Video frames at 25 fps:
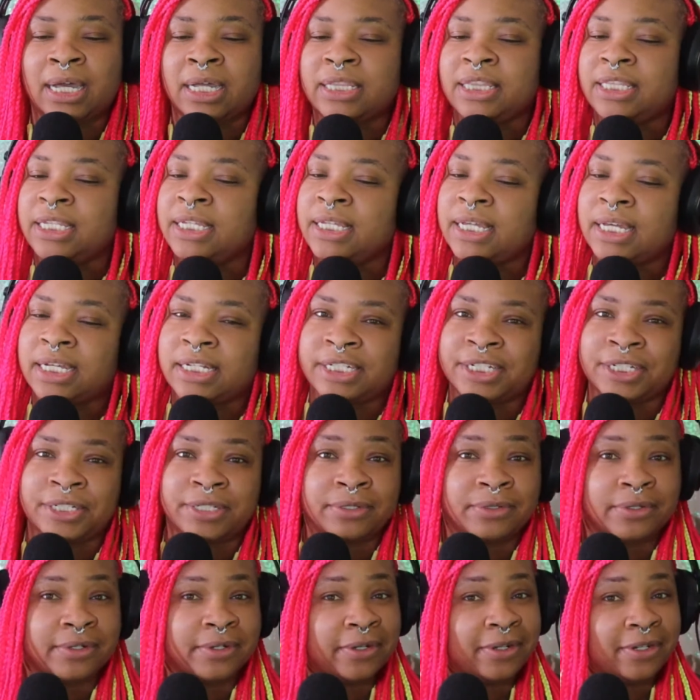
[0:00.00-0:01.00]
think I should
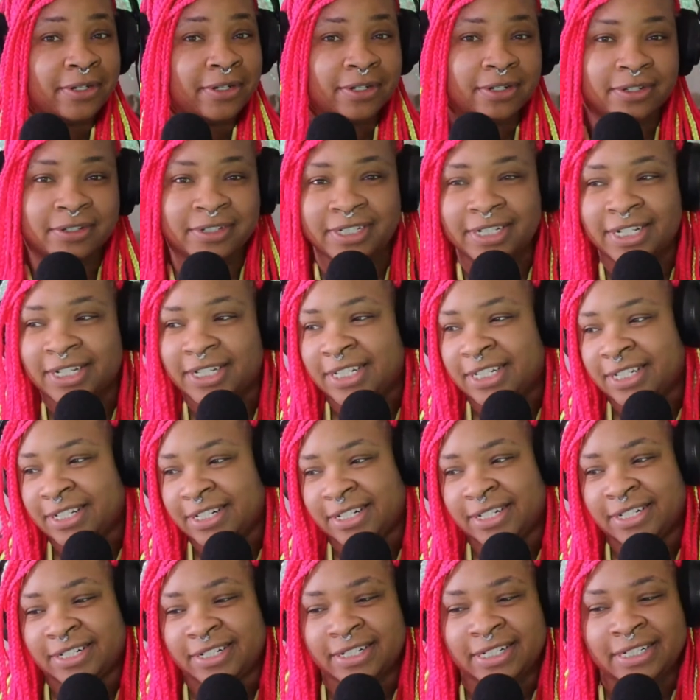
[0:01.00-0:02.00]
do a whole
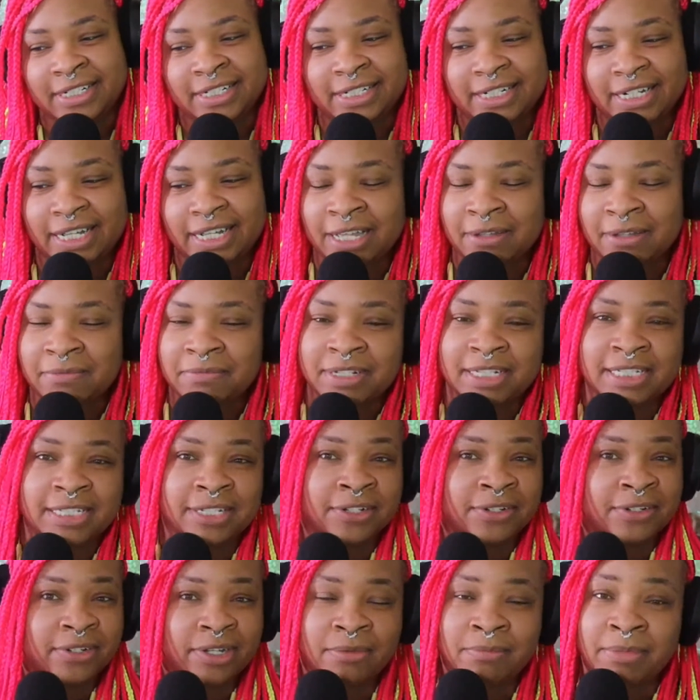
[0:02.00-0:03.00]
nother
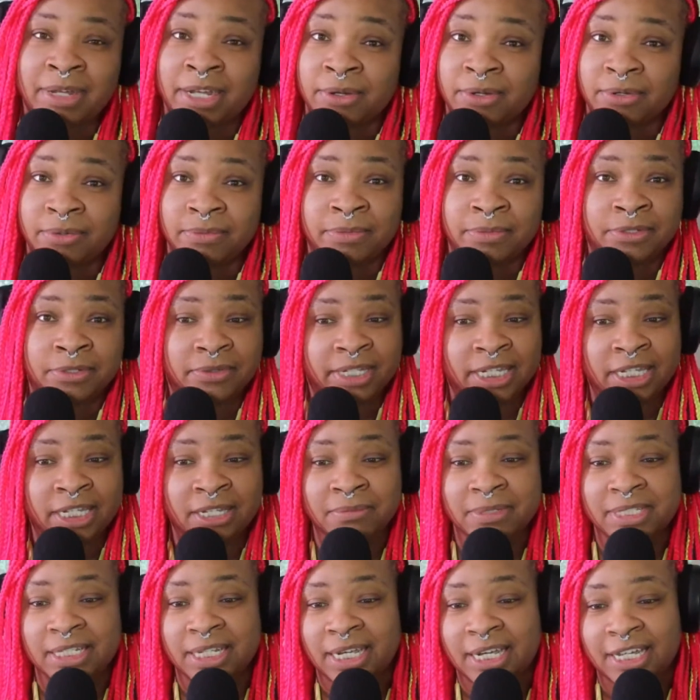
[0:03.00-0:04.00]
episode about boot
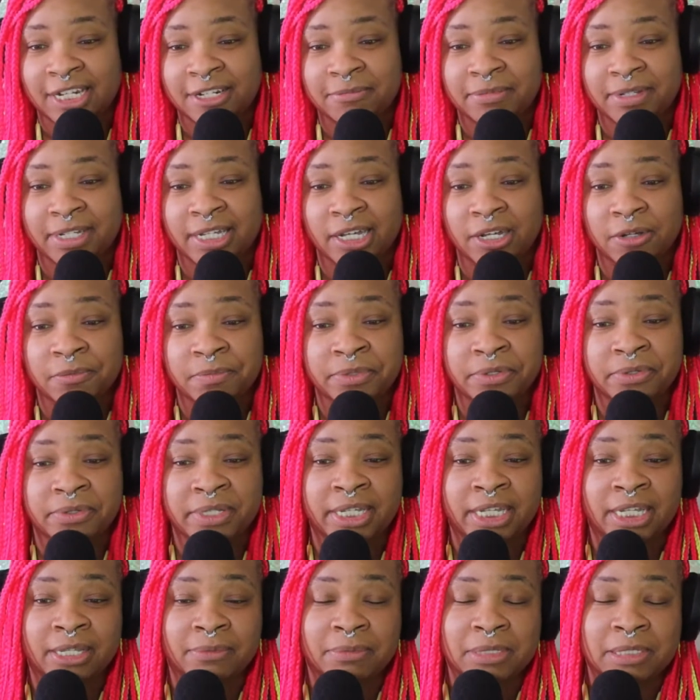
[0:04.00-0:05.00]
camps and how to pick out boot
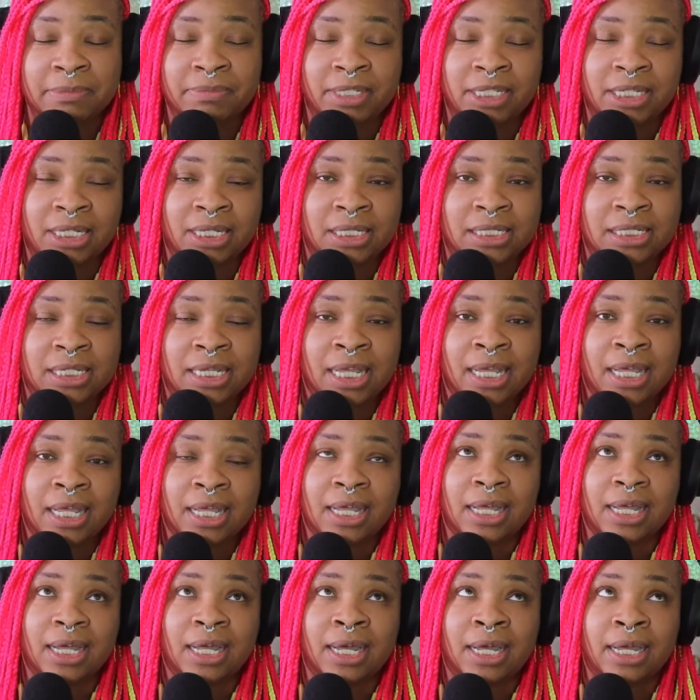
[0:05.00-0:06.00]
camps because
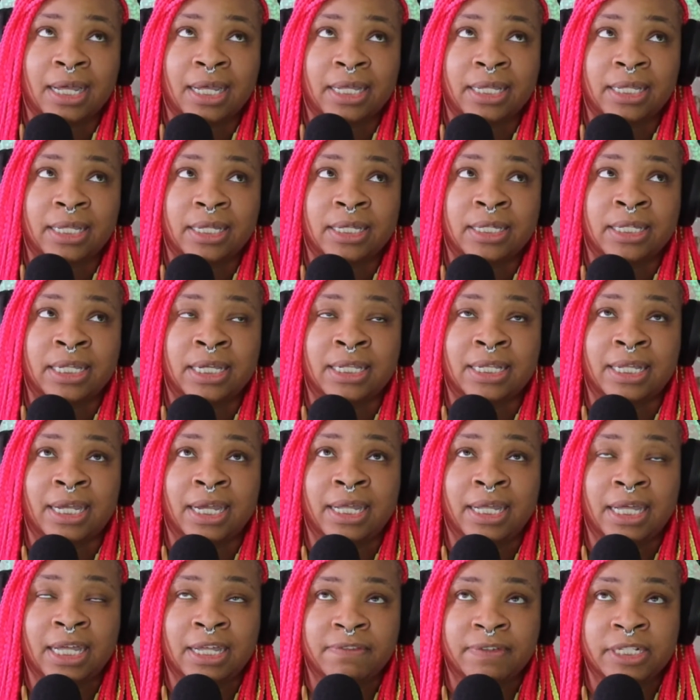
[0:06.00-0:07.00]
I
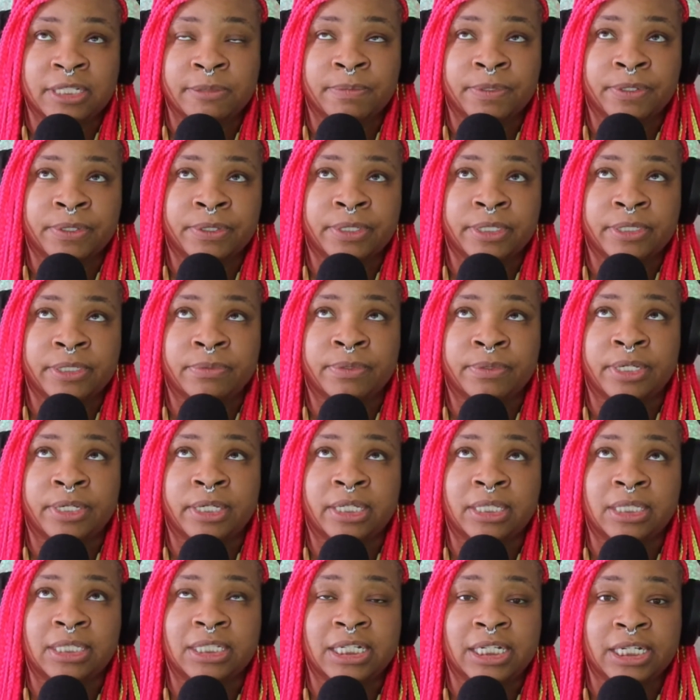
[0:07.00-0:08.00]
have experience
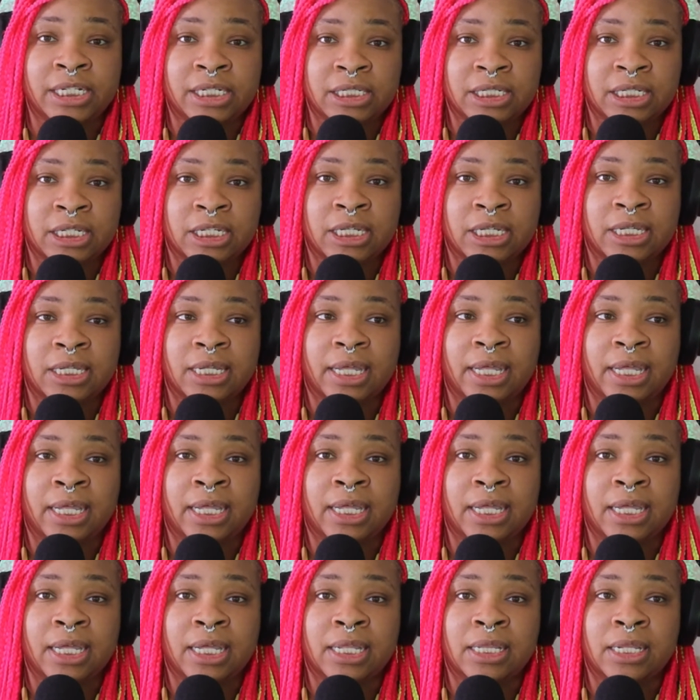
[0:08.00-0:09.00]
with teaching
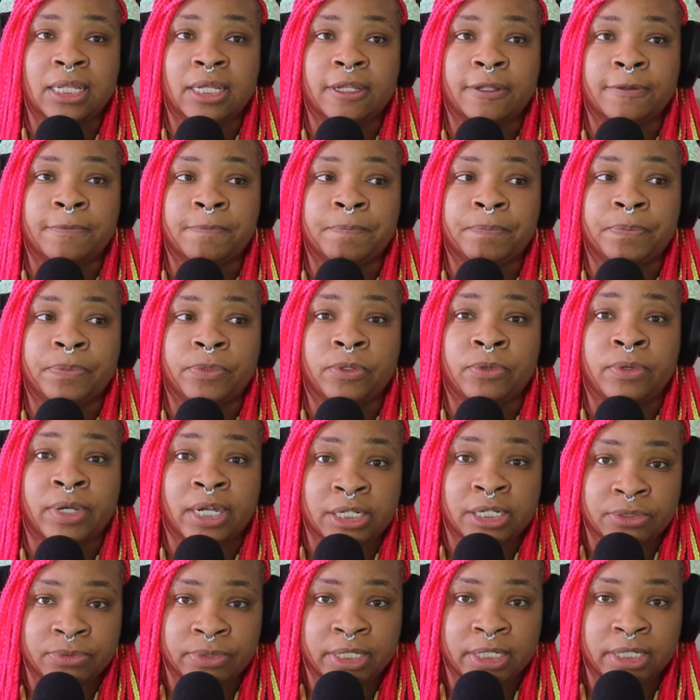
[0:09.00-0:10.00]
and
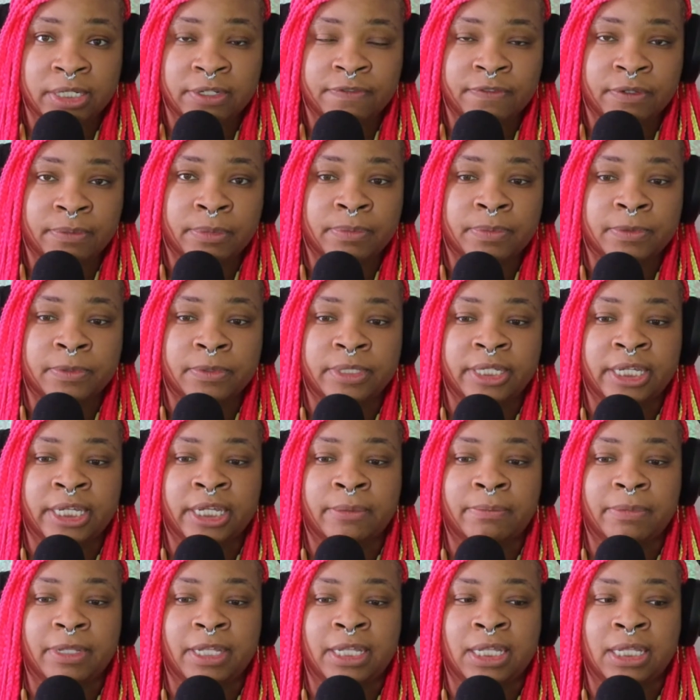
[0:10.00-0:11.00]
graduating from a boot
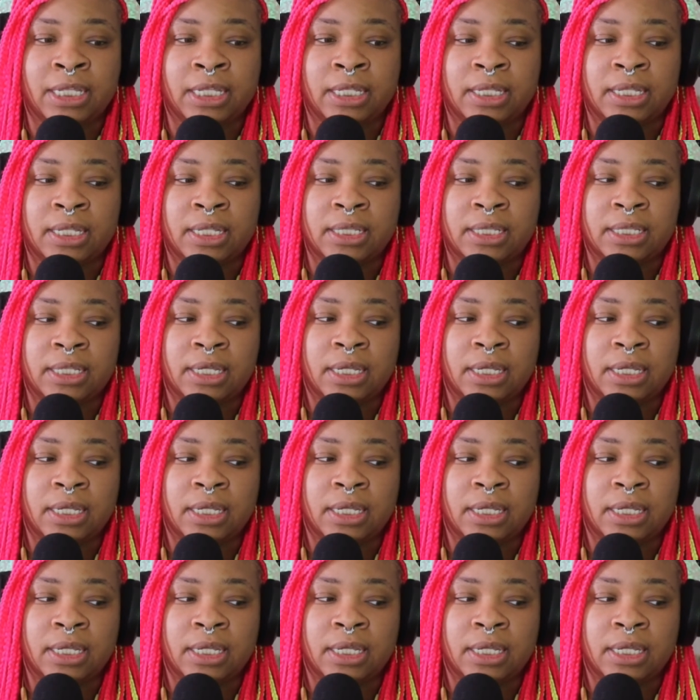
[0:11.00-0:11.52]
camp, and